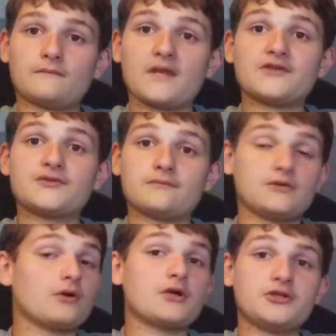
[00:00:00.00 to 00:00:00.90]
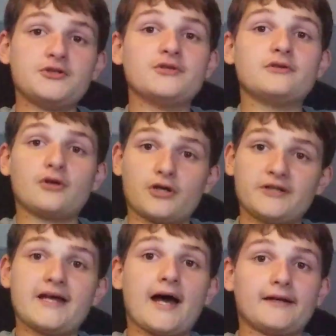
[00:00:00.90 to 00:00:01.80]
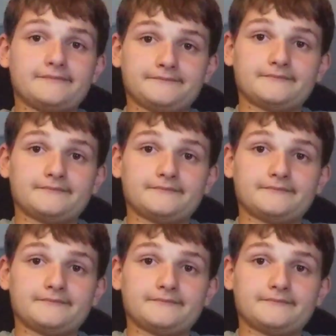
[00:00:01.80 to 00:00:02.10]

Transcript: that you're a good guy.